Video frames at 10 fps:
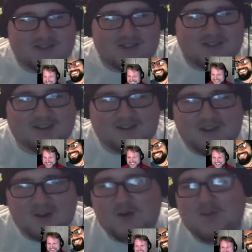Oh,
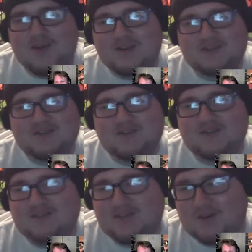GNOME issues of
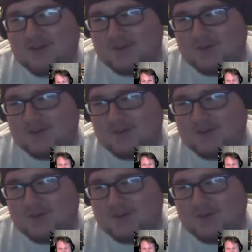GNOME.